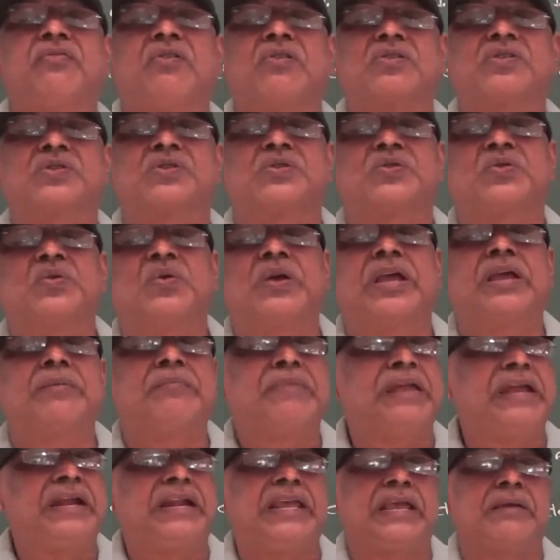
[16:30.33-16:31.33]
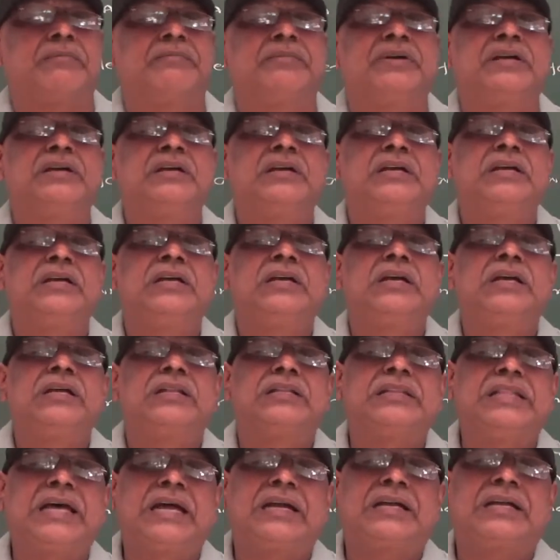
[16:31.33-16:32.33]
force to a
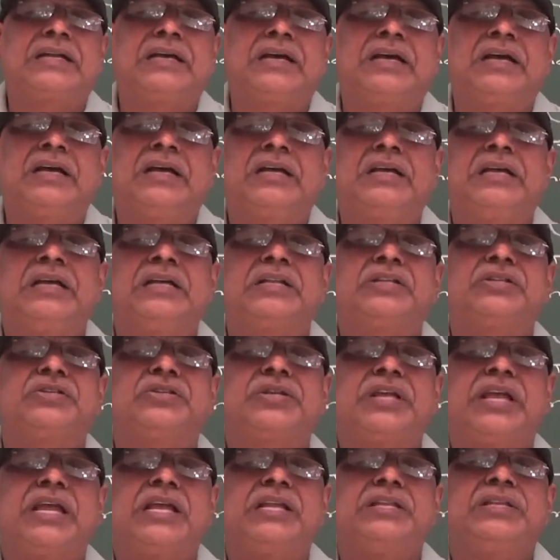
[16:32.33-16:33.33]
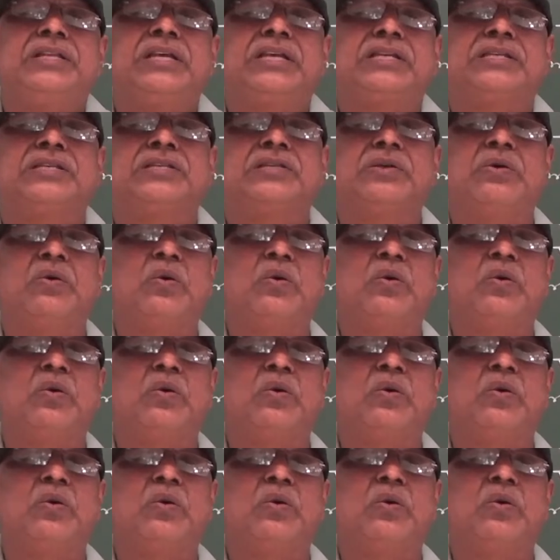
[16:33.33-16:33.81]
medium that changes